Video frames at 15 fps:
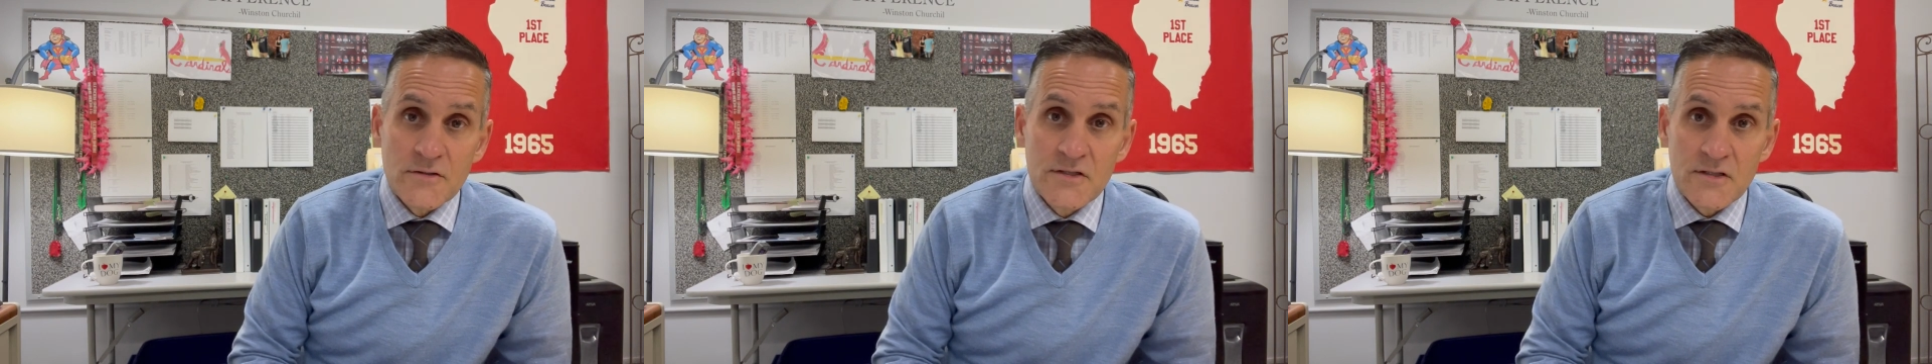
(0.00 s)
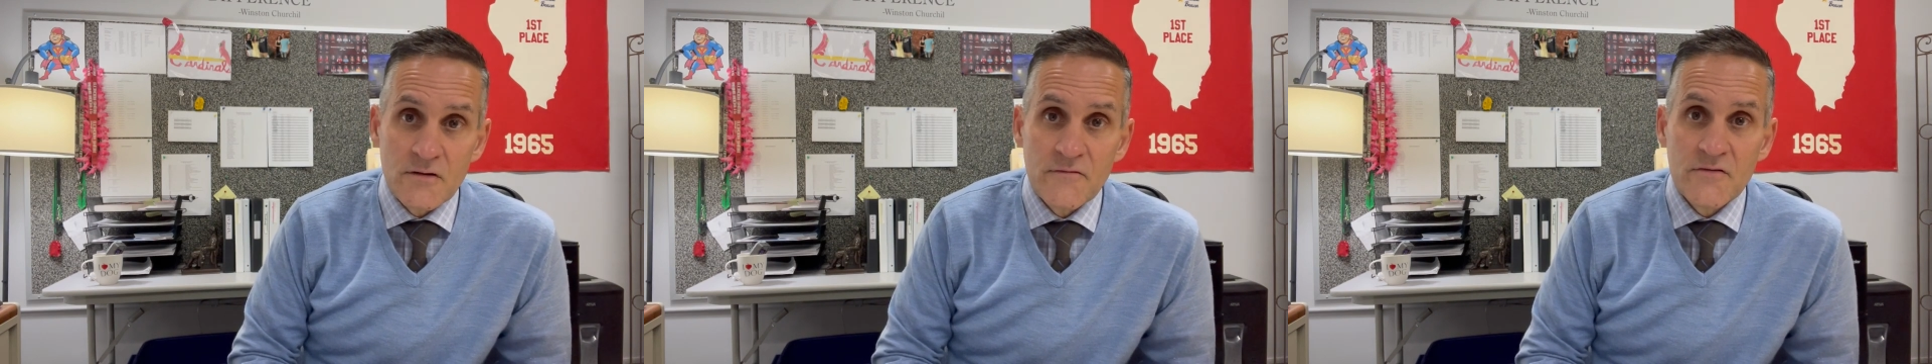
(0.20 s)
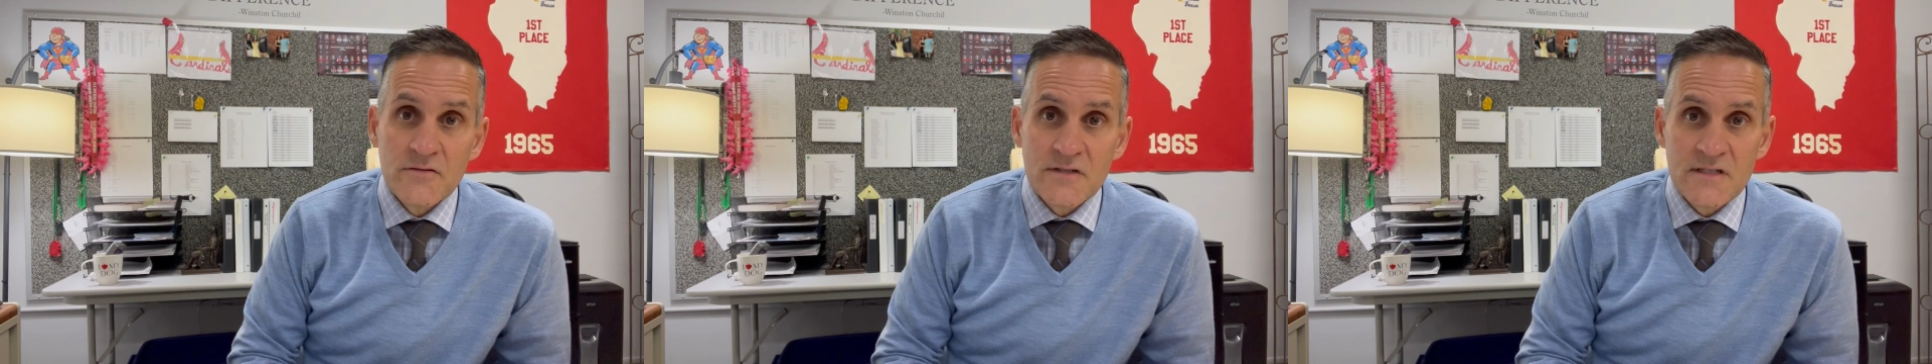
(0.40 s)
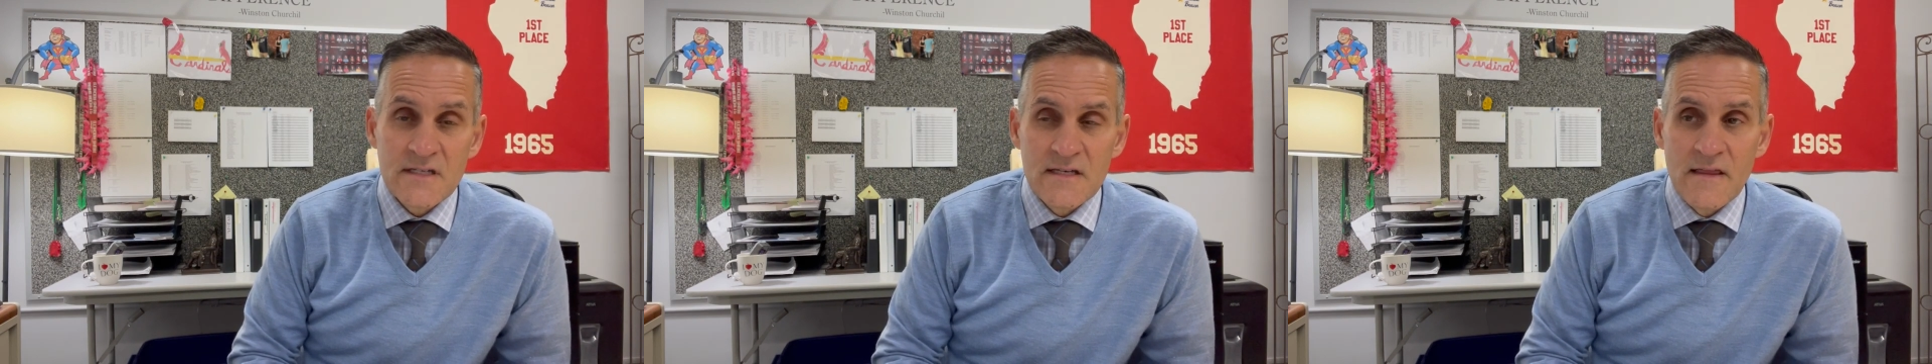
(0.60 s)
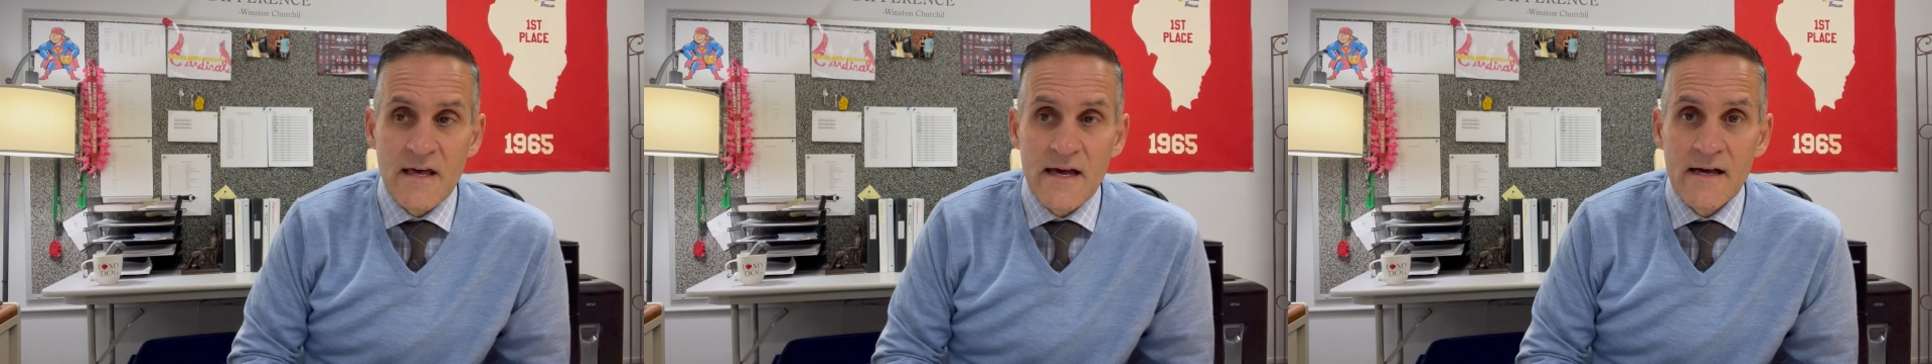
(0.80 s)
So if you
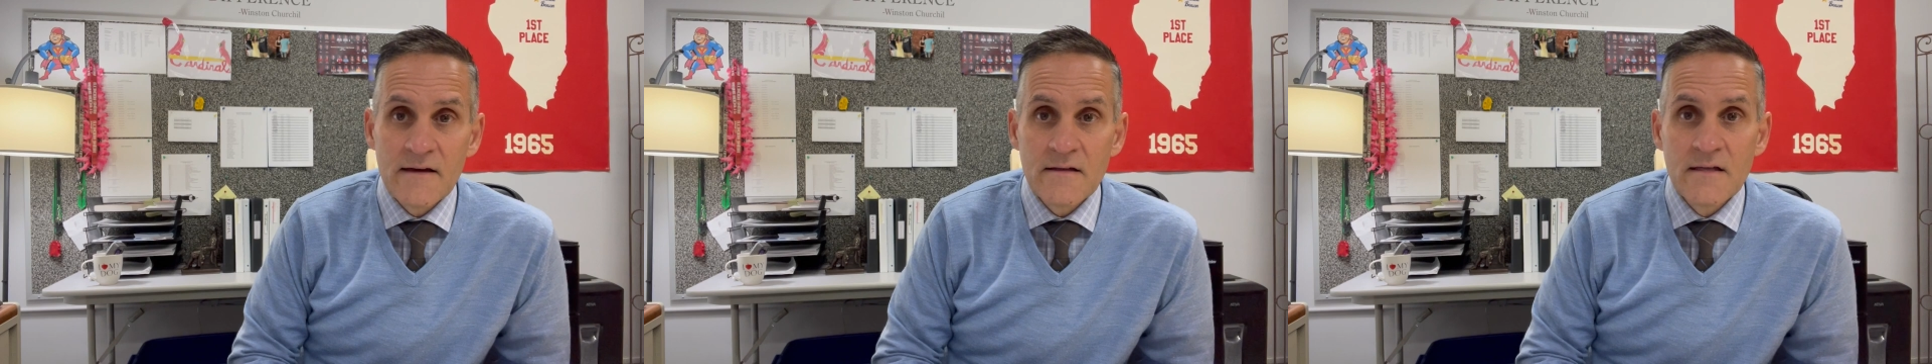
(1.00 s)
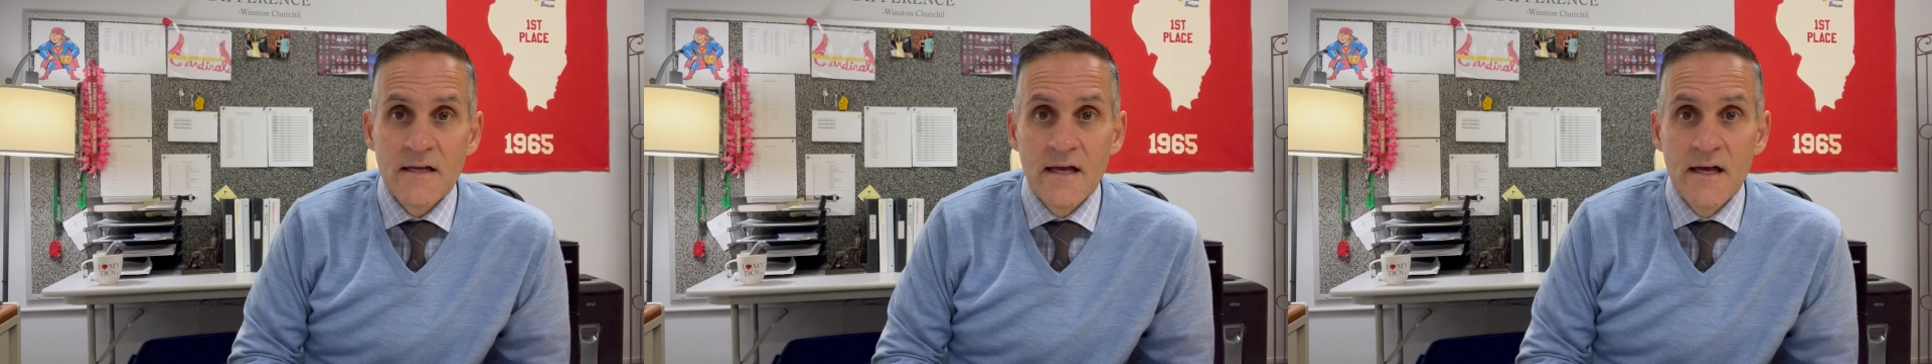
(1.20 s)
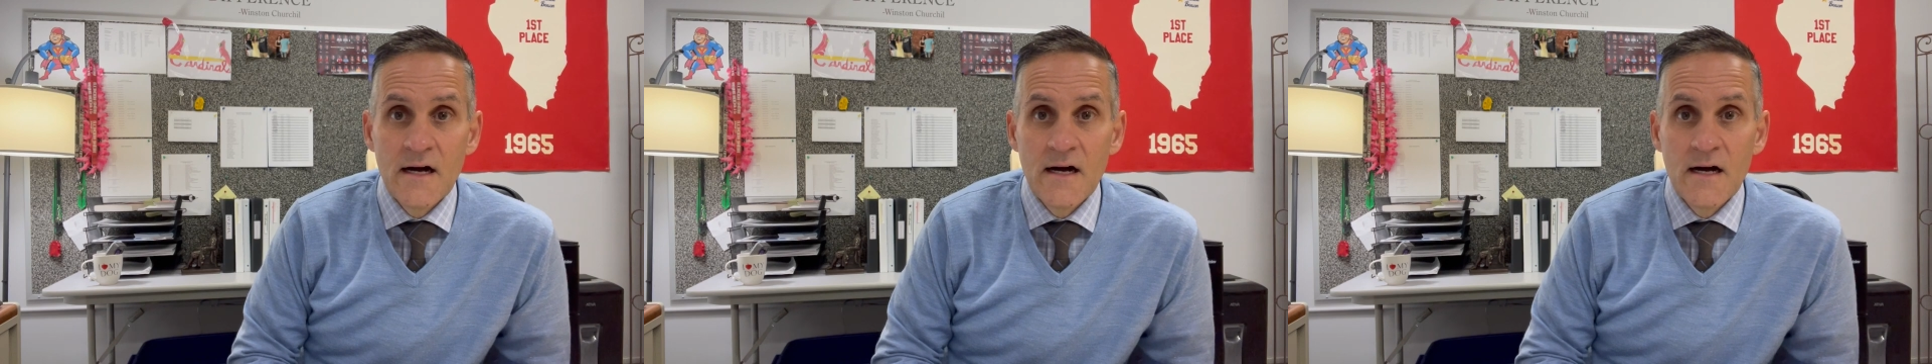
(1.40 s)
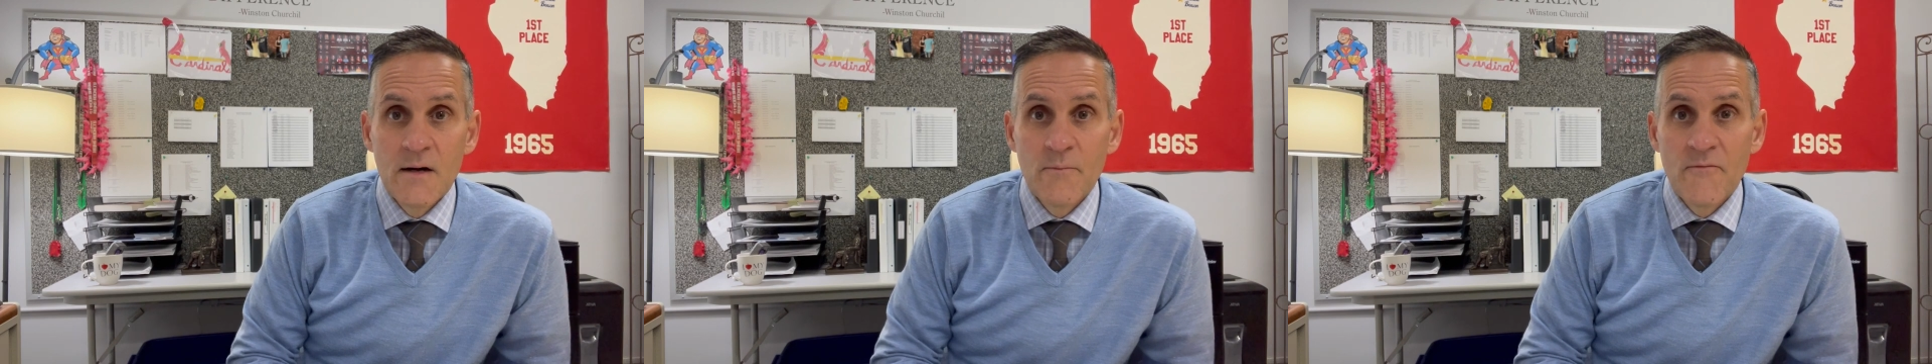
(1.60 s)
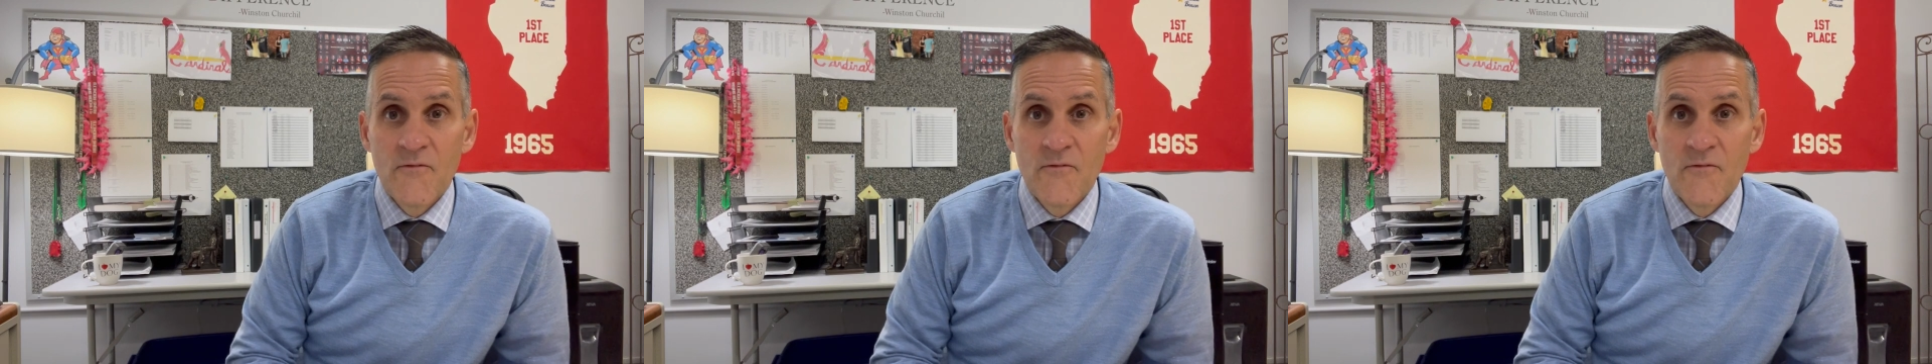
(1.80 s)
see that um,